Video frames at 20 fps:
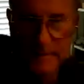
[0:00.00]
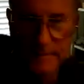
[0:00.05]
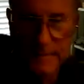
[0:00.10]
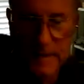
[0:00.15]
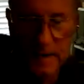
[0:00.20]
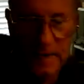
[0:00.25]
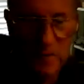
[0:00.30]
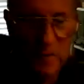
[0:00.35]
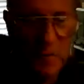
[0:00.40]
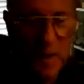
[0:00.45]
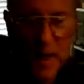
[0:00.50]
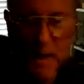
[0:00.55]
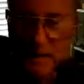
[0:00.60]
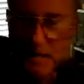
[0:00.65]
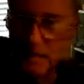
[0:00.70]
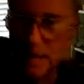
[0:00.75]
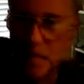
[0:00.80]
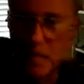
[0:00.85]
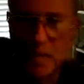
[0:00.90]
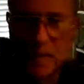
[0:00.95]
backs up and
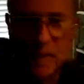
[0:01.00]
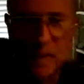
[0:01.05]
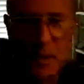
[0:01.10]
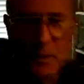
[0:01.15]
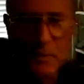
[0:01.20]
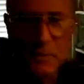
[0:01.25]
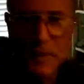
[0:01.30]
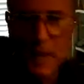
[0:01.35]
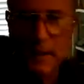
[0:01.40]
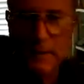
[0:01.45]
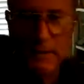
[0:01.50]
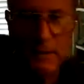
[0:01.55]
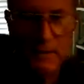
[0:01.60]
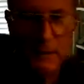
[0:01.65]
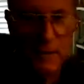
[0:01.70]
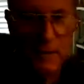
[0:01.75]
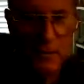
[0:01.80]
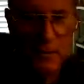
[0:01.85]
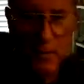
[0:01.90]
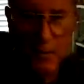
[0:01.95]
goes out the
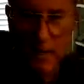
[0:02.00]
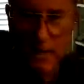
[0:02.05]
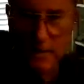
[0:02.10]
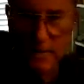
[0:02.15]
dendrites.